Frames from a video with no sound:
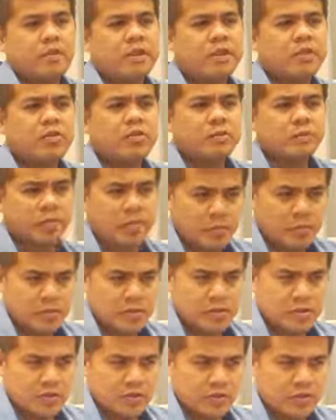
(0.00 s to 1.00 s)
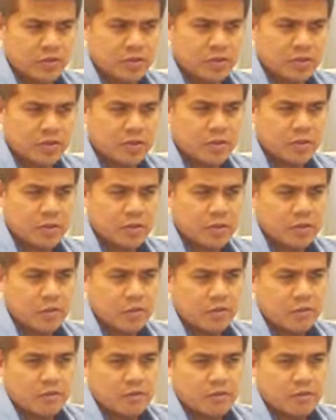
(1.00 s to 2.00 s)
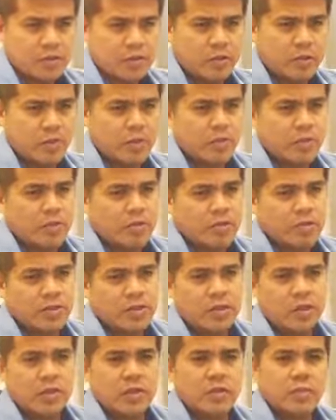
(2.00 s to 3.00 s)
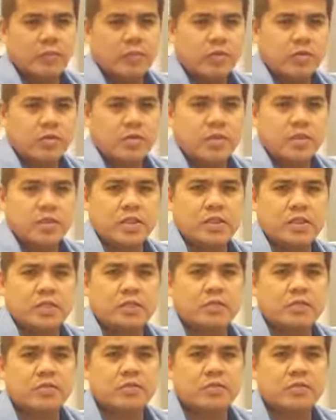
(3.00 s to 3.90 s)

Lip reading: Now, the purpose of this phenomenological approach is